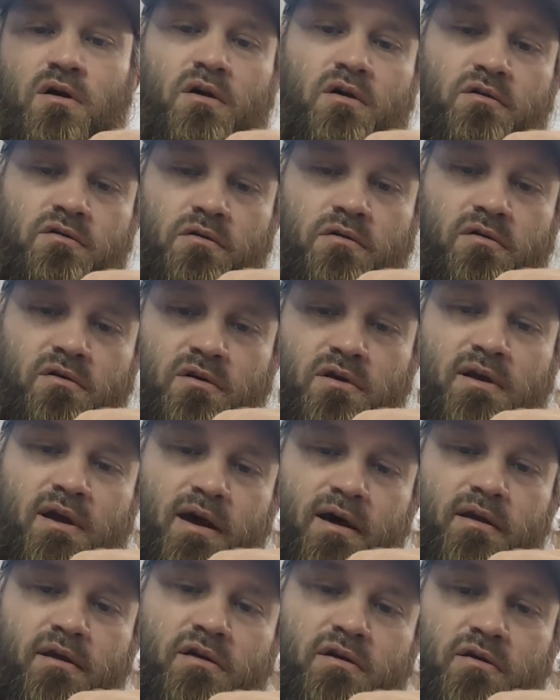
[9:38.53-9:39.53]
So you can
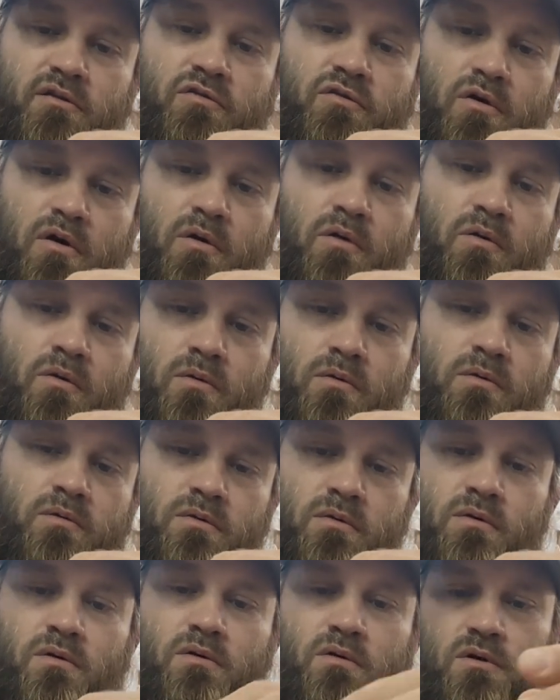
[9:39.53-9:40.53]
kind of control
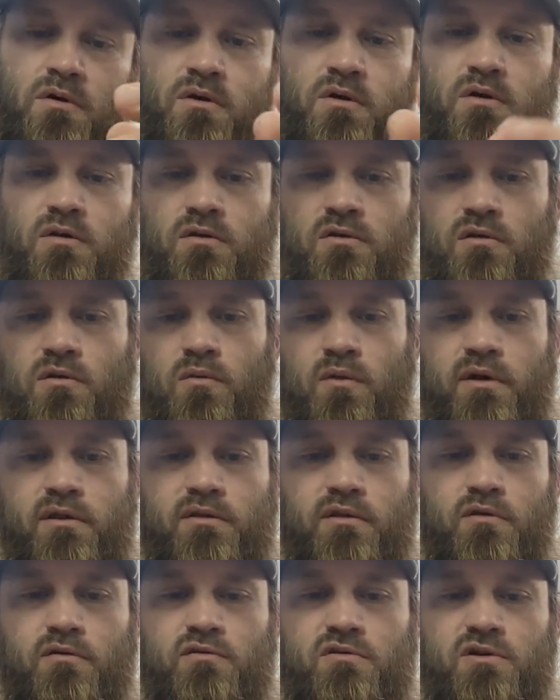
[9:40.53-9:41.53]
the way
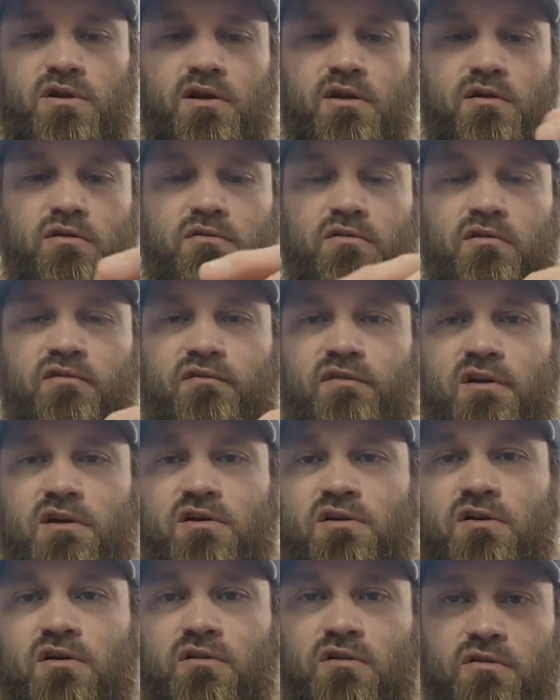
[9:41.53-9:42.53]
those jigs are
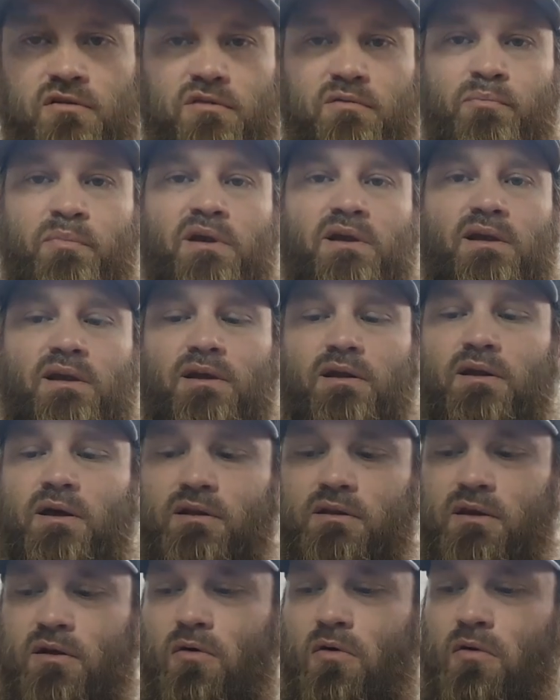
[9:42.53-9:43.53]
fishing, the speed that
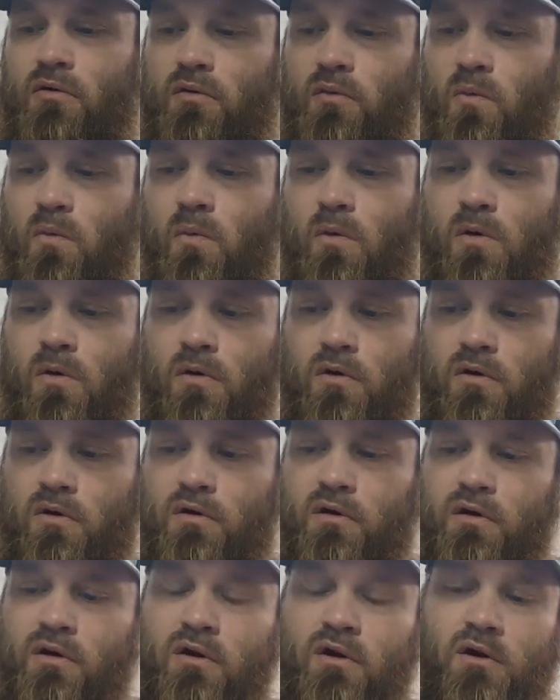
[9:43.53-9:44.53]
they are in the water.
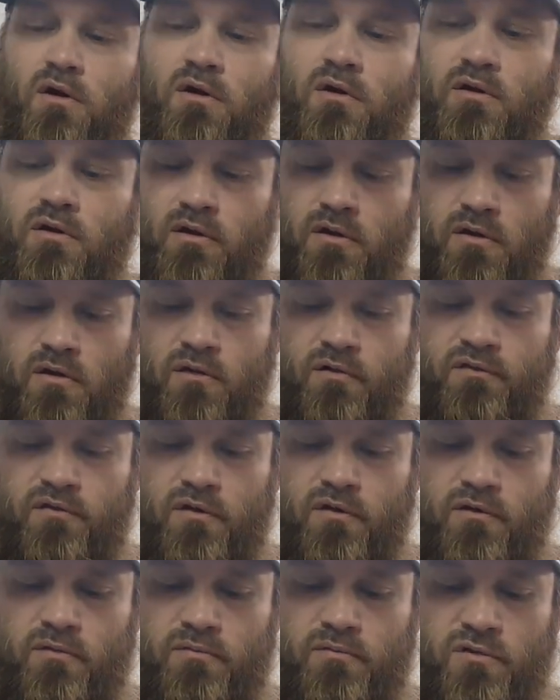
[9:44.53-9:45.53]
You know, if
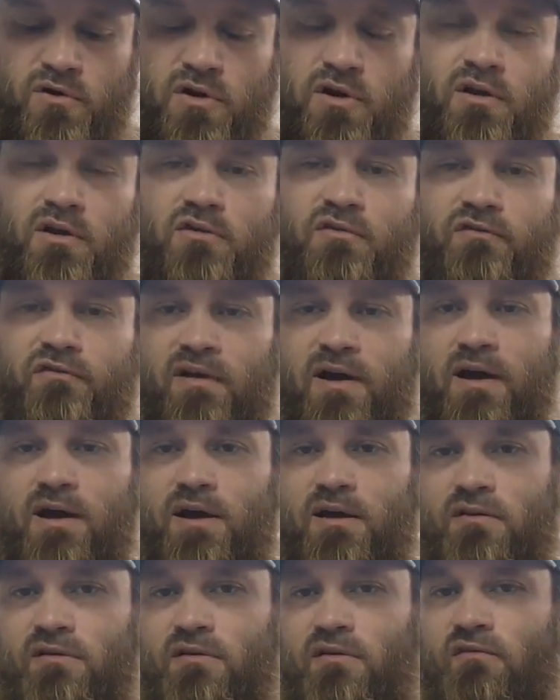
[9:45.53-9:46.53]
your jig's
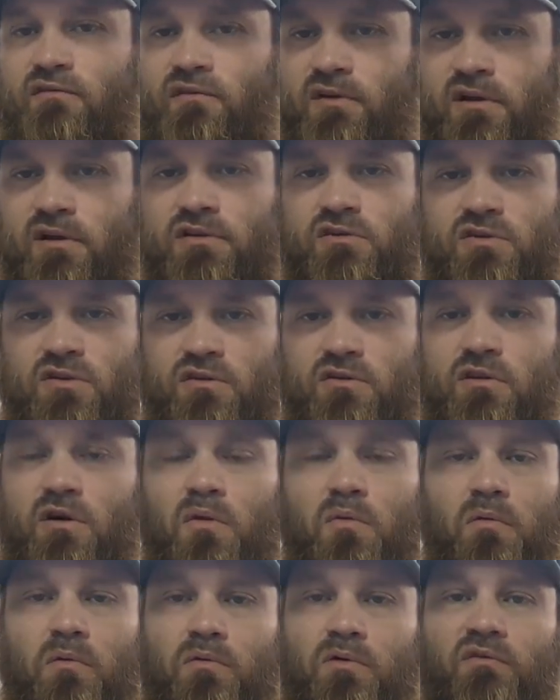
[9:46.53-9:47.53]
fast and fish just
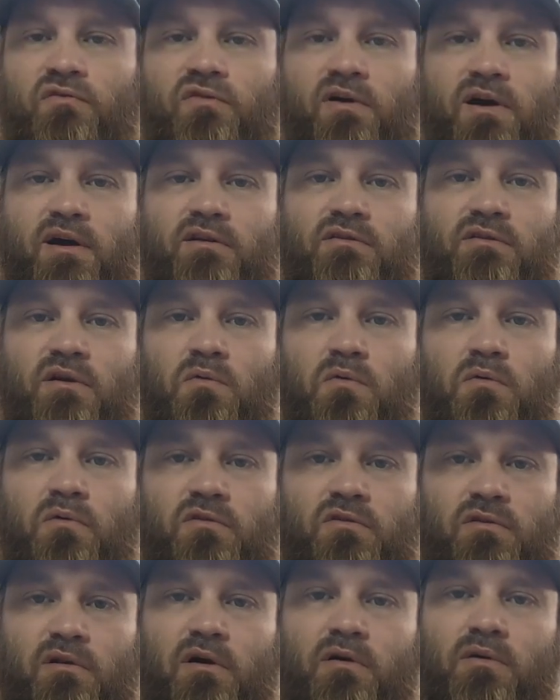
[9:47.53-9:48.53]
don't want it fast, they want
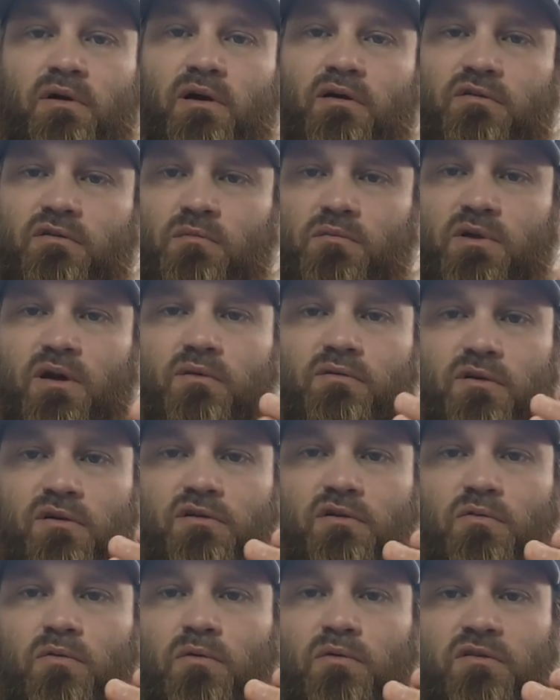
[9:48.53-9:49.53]
to slow down. Sometimes they
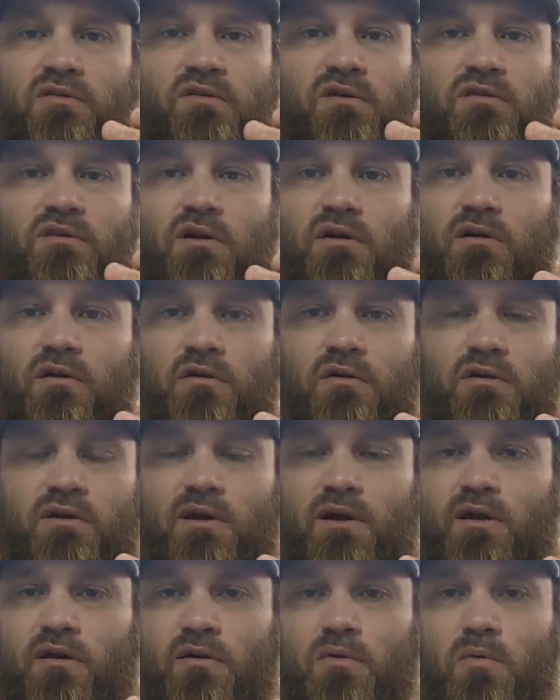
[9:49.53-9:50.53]
just want to sit there and look
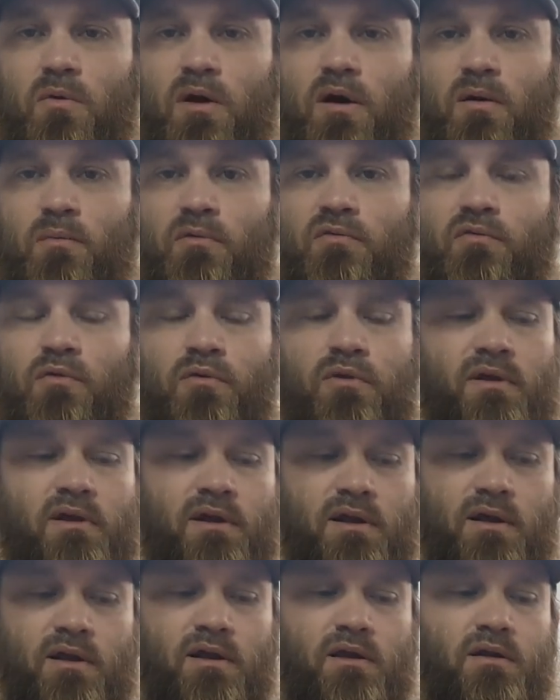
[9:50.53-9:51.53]
at it a while before they
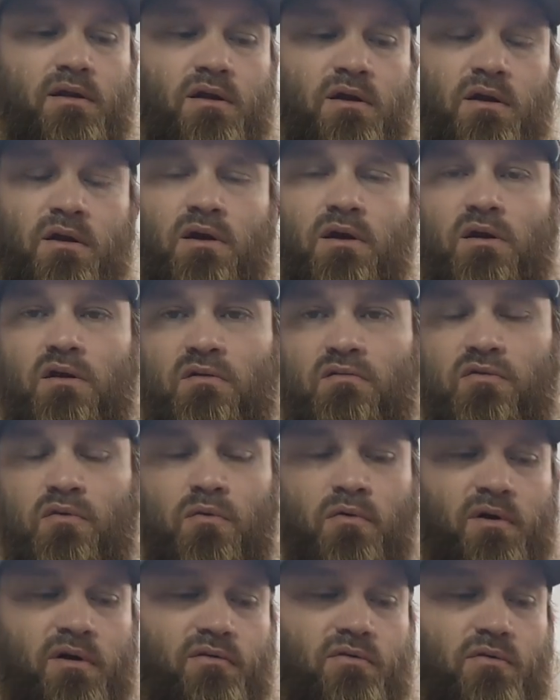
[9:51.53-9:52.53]
hit it for
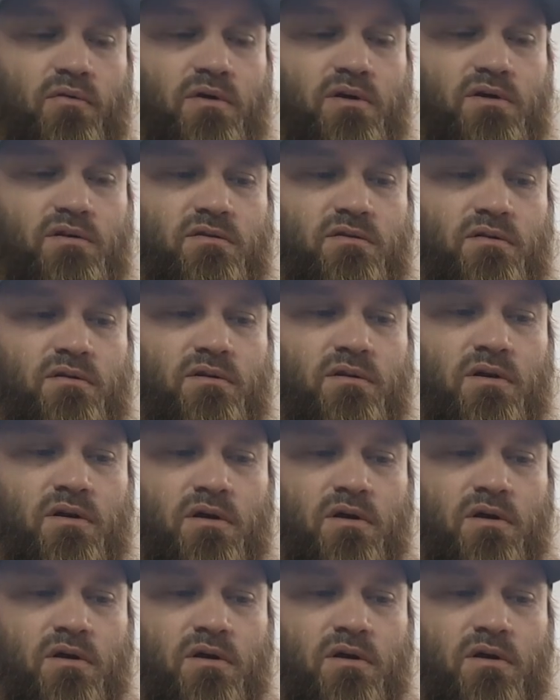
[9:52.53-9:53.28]
whatever reason.